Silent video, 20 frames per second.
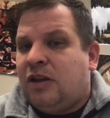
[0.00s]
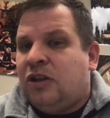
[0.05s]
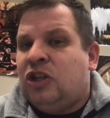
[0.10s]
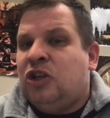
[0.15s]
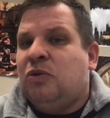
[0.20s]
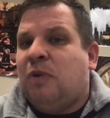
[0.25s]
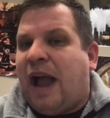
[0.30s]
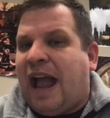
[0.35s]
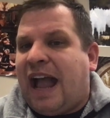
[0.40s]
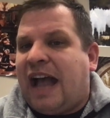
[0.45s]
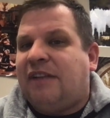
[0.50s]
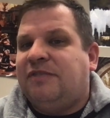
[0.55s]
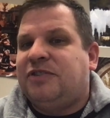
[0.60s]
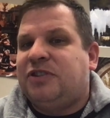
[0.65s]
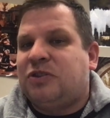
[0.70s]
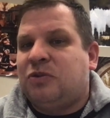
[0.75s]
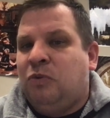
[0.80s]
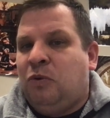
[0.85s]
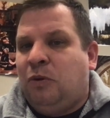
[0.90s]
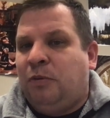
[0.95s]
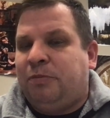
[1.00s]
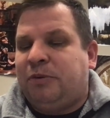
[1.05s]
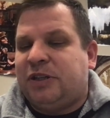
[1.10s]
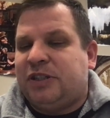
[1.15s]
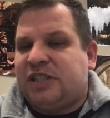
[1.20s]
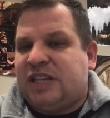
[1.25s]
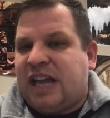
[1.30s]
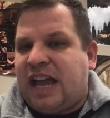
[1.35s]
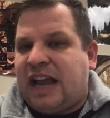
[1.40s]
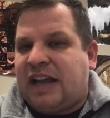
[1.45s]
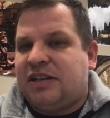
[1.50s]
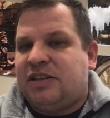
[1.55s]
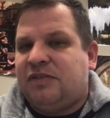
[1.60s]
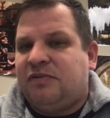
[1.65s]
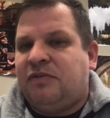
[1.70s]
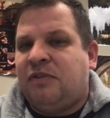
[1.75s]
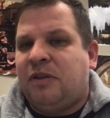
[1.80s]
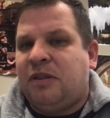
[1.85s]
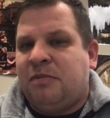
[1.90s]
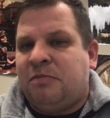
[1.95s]
you have school protect
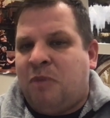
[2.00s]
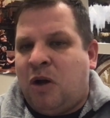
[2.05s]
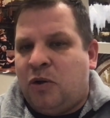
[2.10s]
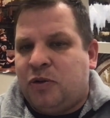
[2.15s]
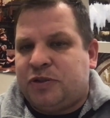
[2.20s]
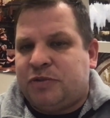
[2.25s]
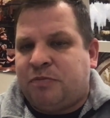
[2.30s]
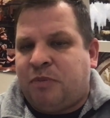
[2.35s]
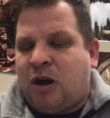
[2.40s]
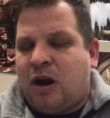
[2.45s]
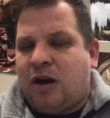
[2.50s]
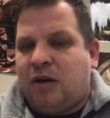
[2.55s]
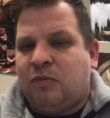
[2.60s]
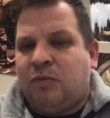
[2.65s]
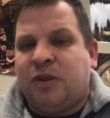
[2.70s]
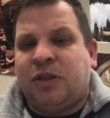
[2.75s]
for the most part,